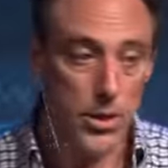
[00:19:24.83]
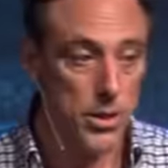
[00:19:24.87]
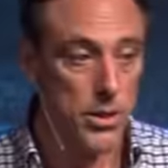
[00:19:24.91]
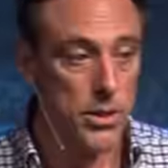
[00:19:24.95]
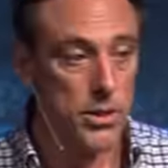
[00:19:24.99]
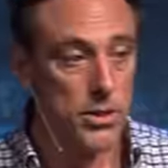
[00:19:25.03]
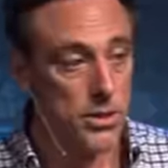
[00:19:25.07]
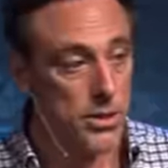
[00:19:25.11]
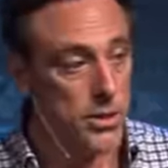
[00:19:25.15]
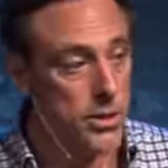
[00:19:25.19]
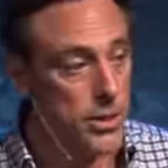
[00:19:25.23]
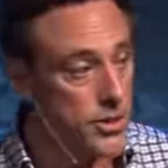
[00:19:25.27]

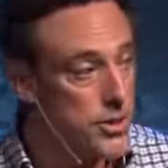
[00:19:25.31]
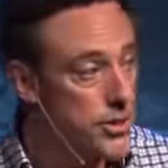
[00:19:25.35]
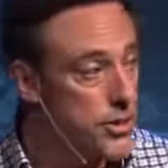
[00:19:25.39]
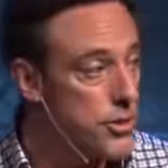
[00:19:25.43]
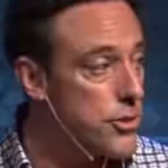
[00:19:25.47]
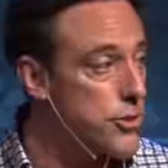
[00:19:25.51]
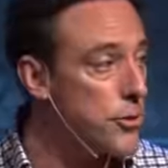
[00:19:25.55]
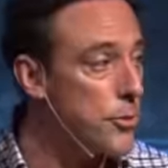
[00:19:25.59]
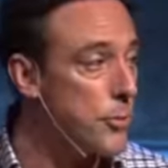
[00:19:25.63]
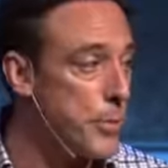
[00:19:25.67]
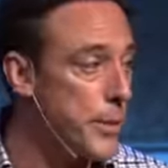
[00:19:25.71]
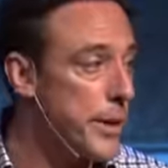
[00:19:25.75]
This is
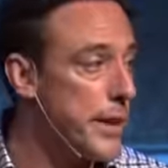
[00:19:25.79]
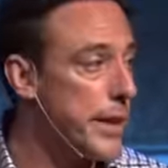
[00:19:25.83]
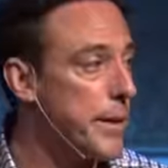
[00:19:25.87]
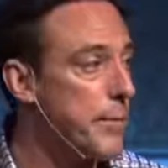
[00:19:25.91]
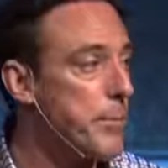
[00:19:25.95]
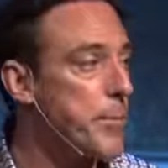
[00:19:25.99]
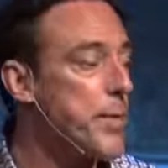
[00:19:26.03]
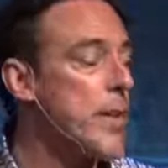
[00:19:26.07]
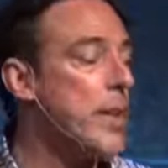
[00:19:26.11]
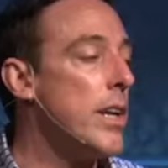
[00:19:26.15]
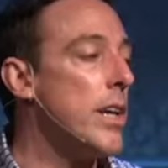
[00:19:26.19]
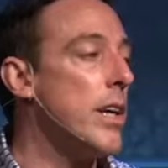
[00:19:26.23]
too pretty.
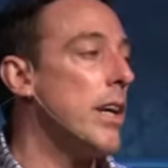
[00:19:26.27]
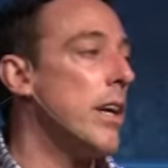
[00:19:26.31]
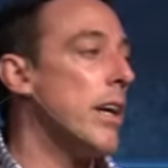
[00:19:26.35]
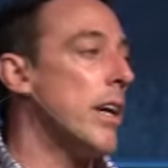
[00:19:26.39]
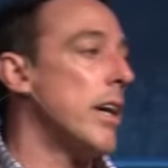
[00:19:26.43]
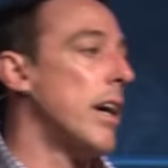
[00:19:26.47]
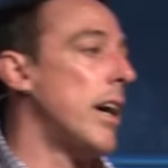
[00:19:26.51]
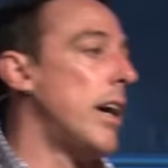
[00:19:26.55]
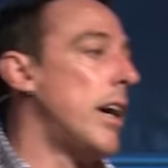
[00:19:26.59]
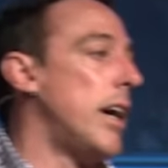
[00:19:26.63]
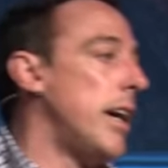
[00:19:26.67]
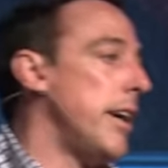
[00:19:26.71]

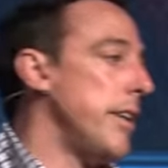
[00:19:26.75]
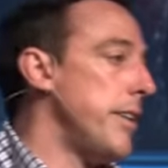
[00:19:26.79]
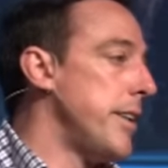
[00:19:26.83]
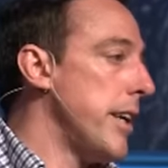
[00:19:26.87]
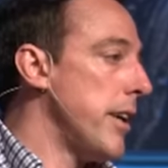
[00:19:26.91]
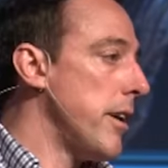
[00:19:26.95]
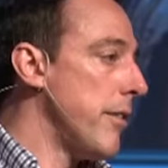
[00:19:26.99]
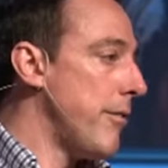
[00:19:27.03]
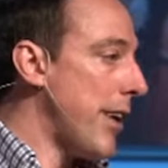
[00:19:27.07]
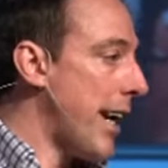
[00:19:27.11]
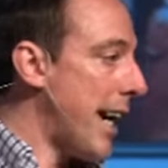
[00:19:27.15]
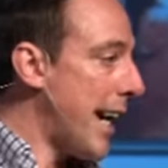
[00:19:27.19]
Uh,
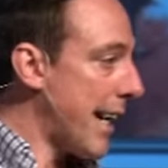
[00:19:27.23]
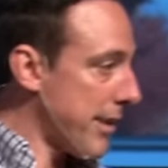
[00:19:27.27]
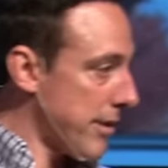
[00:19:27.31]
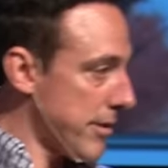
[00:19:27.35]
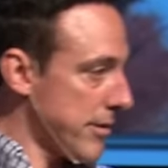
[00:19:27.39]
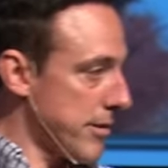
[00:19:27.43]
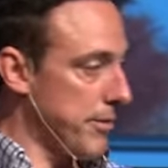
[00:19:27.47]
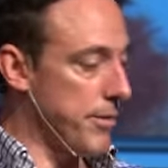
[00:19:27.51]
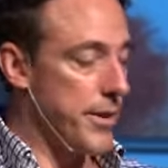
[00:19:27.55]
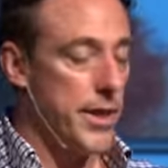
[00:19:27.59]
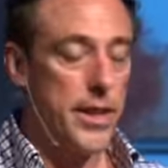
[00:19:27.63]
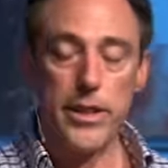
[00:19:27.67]
they've
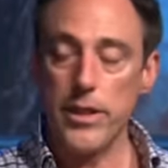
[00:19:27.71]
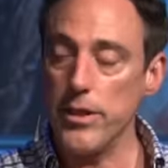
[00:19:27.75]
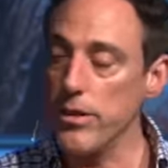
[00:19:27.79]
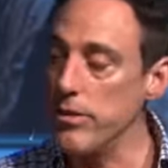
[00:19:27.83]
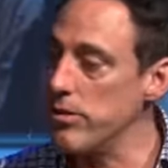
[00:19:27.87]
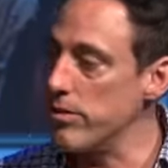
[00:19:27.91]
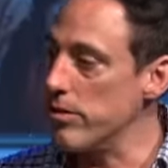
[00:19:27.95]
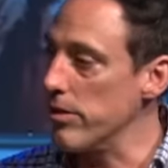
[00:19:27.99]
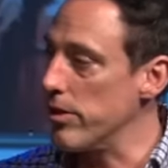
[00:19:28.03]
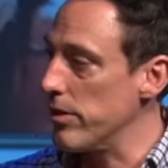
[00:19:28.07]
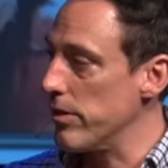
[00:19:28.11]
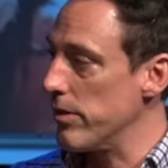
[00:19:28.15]
excavated
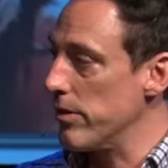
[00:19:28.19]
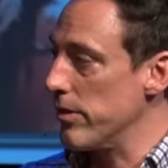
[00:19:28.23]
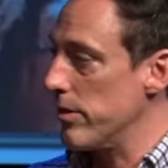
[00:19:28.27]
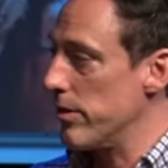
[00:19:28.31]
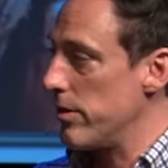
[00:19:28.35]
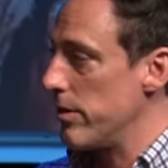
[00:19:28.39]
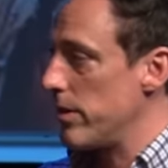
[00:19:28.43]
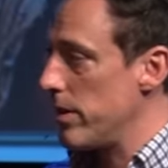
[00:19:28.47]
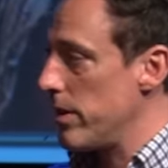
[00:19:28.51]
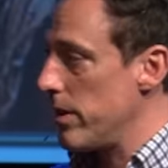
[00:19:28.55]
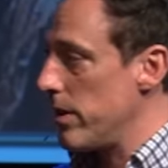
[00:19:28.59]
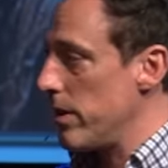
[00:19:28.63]

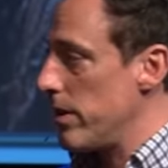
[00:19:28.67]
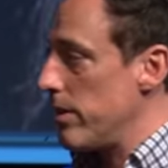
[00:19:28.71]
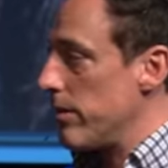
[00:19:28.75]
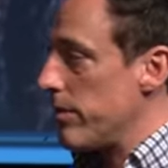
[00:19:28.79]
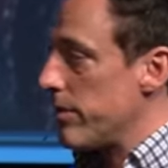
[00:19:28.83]
certain uh,